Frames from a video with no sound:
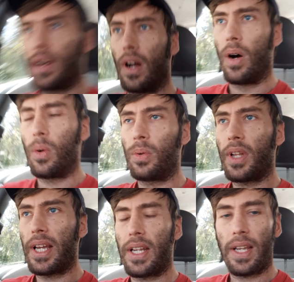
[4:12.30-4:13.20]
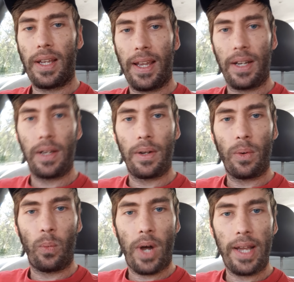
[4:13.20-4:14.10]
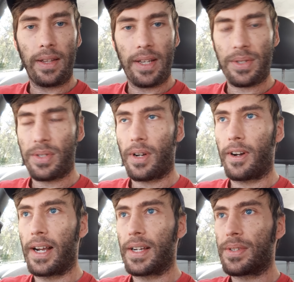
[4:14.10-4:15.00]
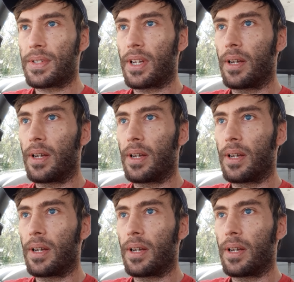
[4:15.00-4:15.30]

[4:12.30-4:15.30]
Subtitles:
old lady in a white Lexus RX,